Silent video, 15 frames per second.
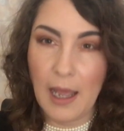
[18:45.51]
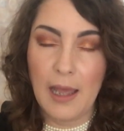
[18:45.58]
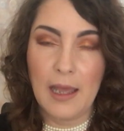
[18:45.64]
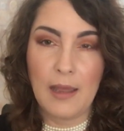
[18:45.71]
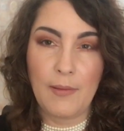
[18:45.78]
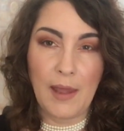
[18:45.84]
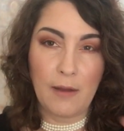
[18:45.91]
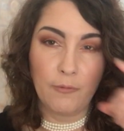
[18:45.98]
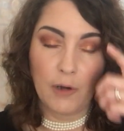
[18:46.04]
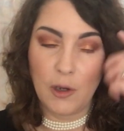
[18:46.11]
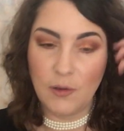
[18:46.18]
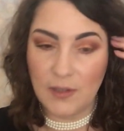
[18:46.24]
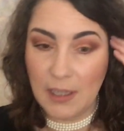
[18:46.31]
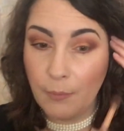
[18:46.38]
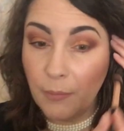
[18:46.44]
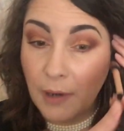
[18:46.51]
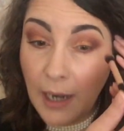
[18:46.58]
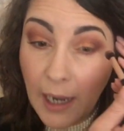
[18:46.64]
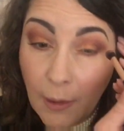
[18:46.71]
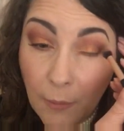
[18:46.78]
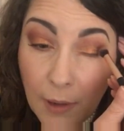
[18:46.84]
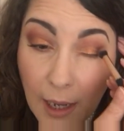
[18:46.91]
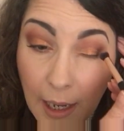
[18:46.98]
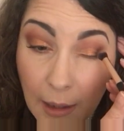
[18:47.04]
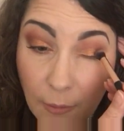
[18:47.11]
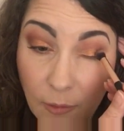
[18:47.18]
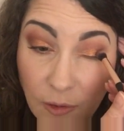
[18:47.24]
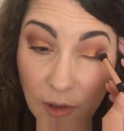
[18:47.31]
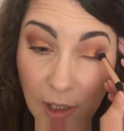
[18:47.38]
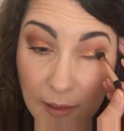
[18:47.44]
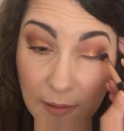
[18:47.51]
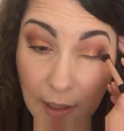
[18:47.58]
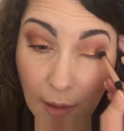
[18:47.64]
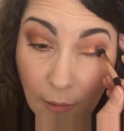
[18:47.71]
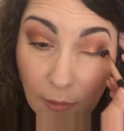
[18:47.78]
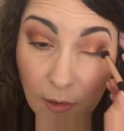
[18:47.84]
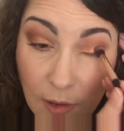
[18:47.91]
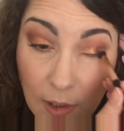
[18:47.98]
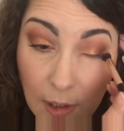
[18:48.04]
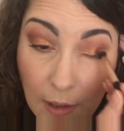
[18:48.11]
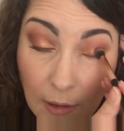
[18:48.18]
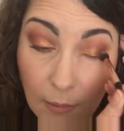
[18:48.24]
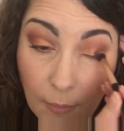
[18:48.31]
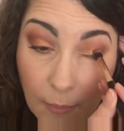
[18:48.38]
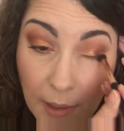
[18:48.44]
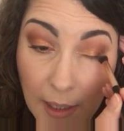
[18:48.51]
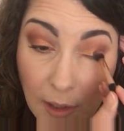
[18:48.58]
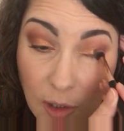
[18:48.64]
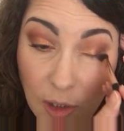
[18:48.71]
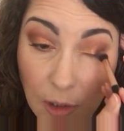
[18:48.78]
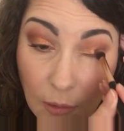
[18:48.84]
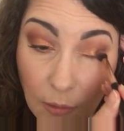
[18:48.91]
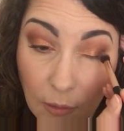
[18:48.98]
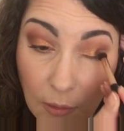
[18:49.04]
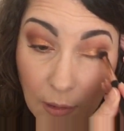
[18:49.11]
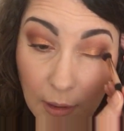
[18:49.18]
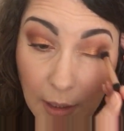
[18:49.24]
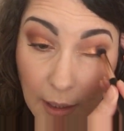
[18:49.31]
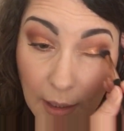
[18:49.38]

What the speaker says: that rosy brown, and I'm just going to make sure